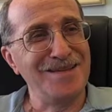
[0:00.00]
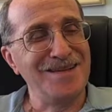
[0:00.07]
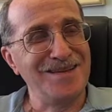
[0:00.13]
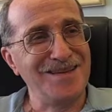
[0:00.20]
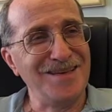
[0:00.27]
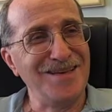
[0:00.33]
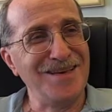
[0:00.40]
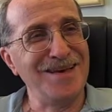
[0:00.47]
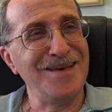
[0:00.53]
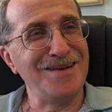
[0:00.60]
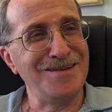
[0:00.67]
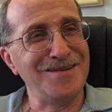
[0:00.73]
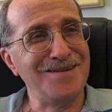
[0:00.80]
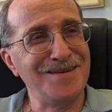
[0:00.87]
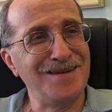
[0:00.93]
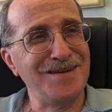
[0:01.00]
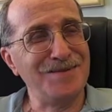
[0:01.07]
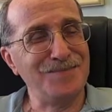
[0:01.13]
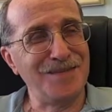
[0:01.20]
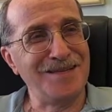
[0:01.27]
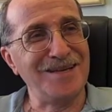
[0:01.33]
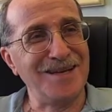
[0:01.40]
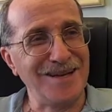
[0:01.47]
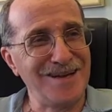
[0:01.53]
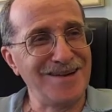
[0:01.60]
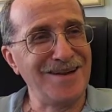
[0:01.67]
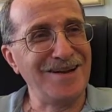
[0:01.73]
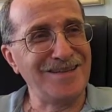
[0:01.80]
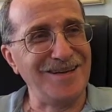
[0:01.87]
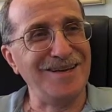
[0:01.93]
to hear. But then I
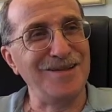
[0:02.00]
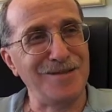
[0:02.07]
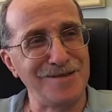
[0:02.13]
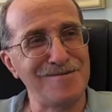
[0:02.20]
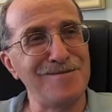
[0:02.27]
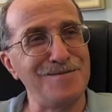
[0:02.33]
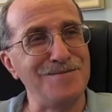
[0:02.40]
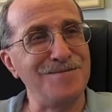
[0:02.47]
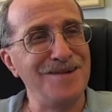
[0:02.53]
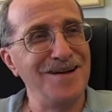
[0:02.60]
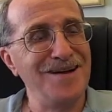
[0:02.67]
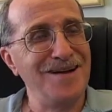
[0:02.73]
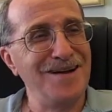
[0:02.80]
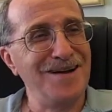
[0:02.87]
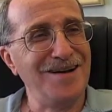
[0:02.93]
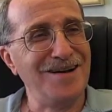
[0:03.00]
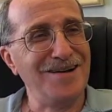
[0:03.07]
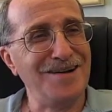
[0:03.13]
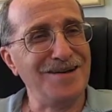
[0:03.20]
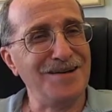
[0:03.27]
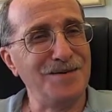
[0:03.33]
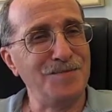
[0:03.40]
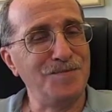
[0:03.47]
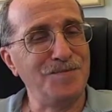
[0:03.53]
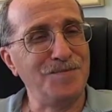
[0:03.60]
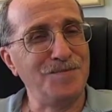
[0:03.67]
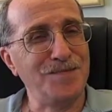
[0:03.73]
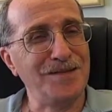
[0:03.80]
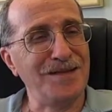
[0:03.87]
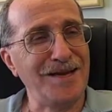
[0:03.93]
checked, and it's true. Uh,
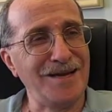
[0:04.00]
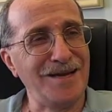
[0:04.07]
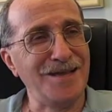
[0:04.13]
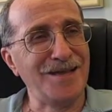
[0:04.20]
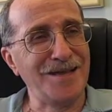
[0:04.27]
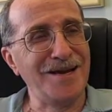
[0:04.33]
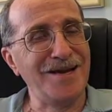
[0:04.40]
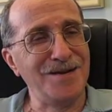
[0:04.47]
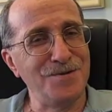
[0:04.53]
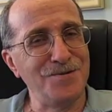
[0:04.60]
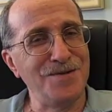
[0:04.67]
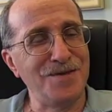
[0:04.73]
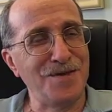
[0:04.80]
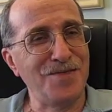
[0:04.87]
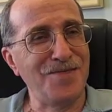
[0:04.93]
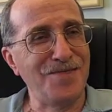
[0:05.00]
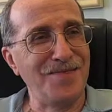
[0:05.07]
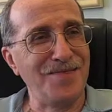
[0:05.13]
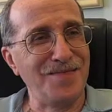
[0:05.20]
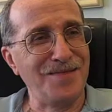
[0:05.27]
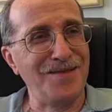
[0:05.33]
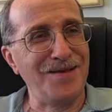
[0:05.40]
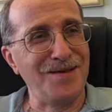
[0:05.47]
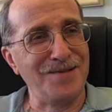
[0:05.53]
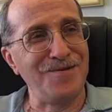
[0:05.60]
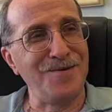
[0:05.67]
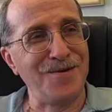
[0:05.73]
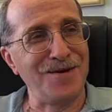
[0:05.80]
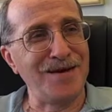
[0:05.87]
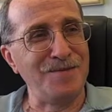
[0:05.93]
but like I say, there is a the other
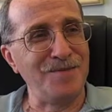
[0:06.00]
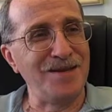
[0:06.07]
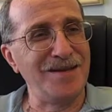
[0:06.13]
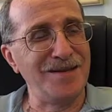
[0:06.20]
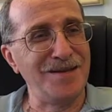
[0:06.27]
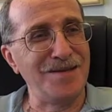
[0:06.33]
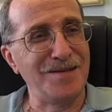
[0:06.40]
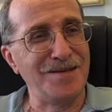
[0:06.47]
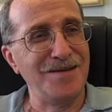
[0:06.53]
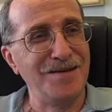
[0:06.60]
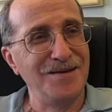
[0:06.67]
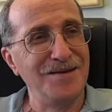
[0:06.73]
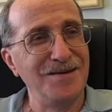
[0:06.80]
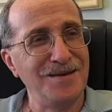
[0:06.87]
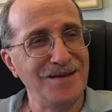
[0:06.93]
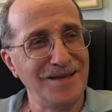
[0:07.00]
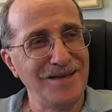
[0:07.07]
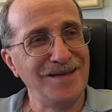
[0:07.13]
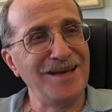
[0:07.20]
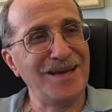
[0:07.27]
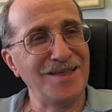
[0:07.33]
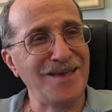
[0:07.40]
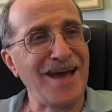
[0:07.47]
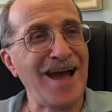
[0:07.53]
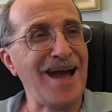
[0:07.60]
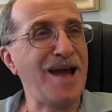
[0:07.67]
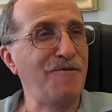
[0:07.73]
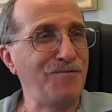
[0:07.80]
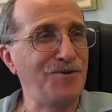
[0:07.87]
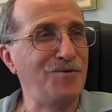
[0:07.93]
argument is, yes, you
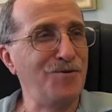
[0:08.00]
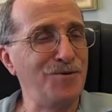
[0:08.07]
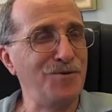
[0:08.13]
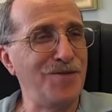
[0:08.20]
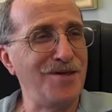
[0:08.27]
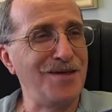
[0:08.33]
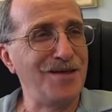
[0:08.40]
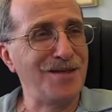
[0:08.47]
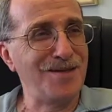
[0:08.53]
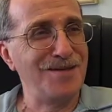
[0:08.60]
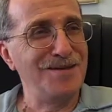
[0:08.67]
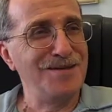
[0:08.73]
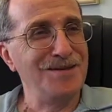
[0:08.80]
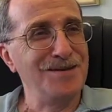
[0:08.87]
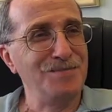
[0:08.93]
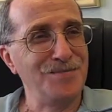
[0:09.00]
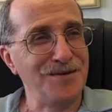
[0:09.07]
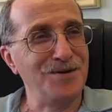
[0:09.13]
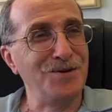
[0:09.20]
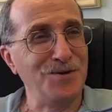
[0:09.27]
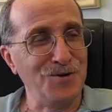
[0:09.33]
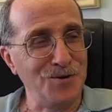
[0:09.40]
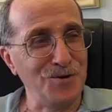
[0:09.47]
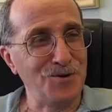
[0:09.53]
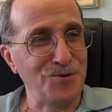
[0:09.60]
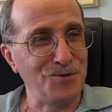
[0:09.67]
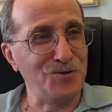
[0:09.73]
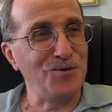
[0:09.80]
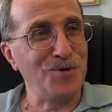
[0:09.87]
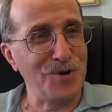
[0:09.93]
have to do this, but you could
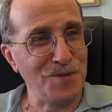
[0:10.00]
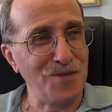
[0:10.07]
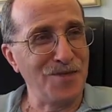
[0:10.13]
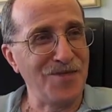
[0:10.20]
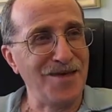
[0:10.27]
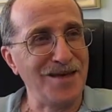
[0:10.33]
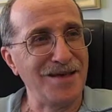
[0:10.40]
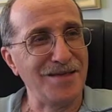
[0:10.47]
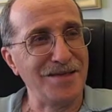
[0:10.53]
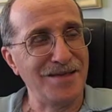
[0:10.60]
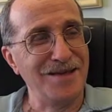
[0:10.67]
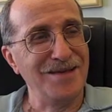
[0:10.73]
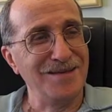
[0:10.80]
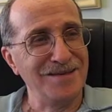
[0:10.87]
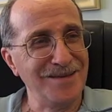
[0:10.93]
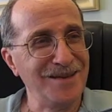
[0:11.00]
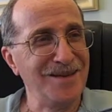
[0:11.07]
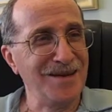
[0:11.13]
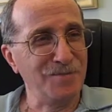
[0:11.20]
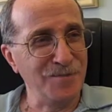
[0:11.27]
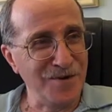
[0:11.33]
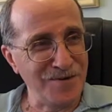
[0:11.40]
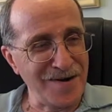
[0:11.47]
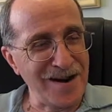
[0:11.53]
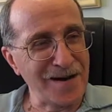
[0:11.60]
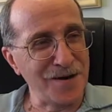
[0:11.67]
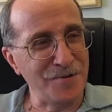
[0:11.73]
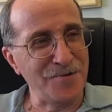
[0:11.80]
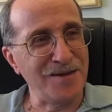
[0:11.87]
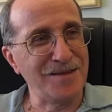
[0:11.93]
also do other things to get a more
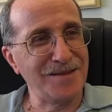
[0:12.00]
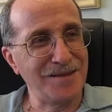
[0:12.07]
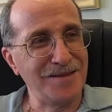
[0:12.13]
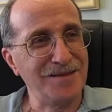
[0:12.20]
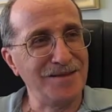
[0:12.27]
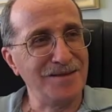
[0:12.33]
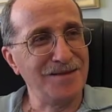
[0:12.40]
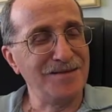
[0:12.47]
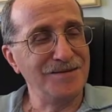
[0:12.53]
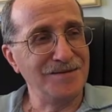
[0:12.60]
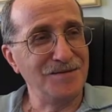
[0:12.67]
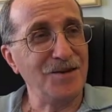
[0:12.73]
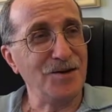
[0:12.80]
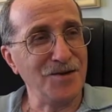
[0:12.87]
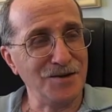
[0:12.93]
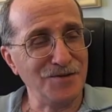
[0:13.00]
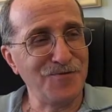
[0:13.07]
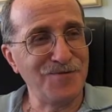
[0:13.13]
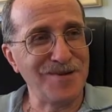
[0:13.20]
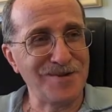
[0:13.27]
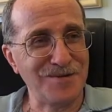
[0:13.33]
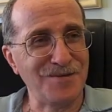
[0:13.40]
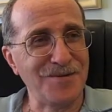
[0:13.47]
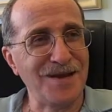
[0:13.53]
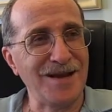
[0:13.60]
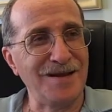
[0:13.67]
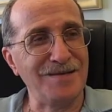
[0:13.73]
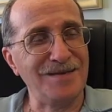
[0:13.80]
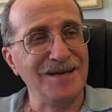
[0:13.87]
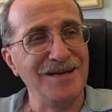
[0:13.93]
accurate, unofficial
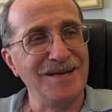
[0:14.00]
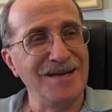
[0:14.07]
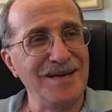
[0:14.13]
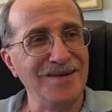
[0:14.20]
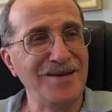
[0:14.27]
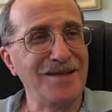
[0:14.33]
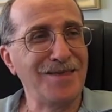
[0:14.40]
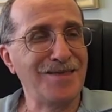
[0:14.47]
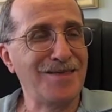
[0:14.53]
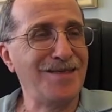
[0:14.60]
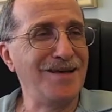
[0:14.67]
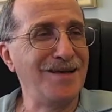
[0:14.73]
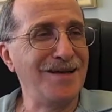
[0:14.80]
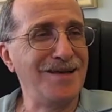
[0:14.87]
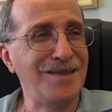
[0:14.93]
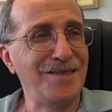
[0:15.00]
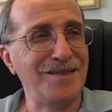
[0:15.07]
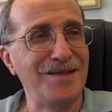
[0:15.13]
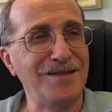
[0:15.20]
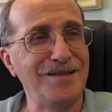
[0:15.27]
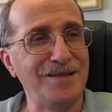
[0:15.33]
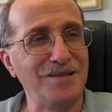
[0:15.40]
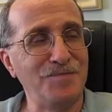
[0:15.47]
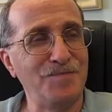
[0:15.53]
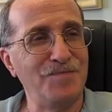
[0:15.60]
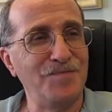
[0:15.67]
count. And that's the thing I think that